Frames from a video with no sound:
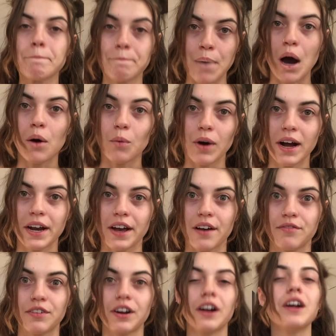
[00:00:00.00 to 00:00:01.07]
But
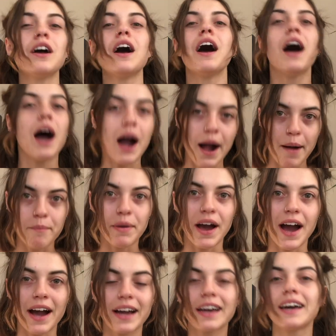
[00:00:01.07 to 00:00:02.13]
whatever. I'm
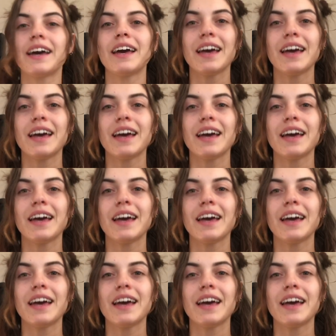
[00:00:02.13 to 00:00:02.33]
back.